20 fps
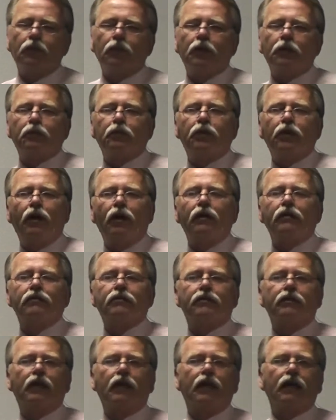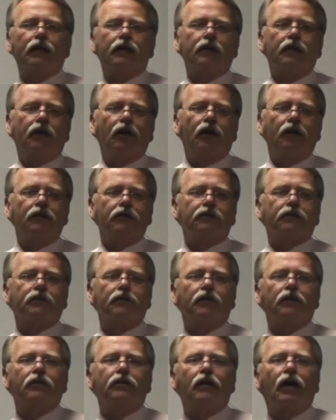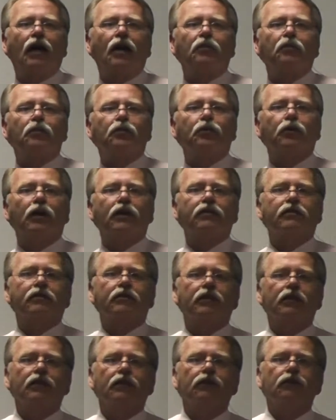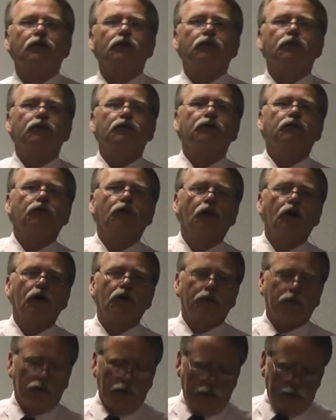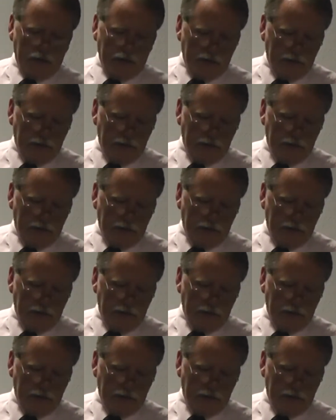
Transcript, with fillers: But Paul said also, I'm pressing forward.